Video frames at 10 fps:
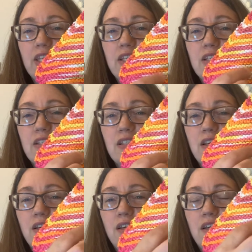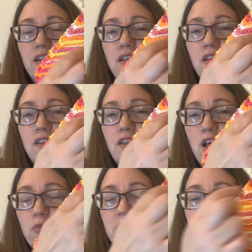is,
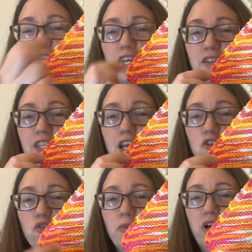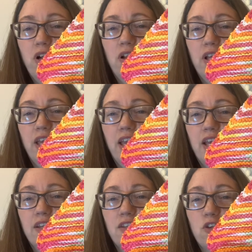that was the extra ball,
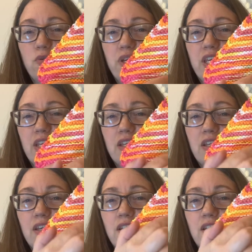and the green